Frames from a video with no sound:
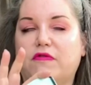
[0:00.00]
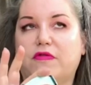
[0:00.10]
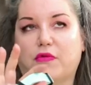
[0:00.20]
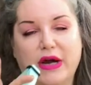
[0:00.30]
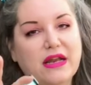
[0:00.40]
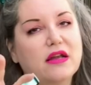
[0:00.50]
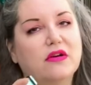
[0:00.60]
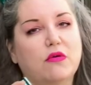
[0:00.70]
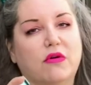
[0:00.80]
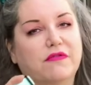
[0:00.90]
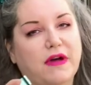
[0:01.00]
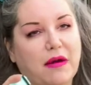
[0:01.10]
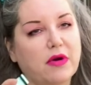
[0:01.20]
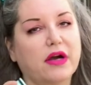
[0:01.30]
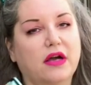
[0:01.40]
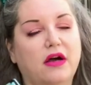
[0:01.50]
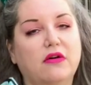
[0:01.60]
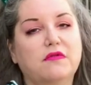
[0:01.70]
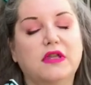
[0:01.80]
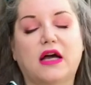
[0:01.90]
thread or fabric
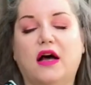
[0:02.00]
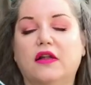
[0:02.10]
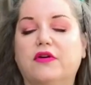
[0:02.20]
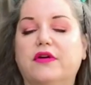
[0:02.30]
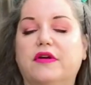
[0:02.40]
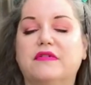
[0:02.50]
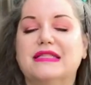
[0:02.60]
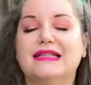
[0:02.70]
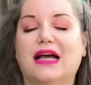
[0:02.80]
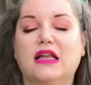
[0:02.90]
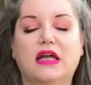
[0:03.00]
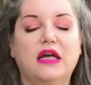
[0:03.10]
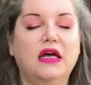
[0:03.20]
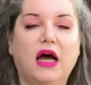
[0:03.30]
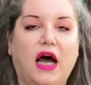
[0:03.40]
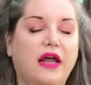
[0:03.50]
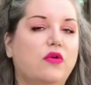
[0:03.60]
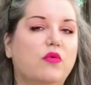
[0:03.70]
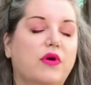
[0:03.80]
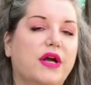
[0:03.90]
of the collar, if it's nylon, I don't
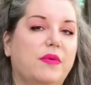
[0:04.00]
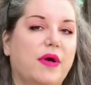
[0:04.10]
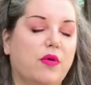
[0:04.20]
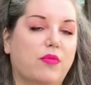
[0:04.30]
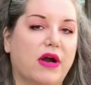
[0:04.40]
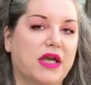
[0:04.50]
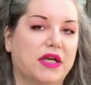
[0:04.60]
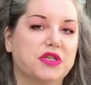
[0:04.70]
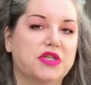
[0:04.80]
worry about breakage.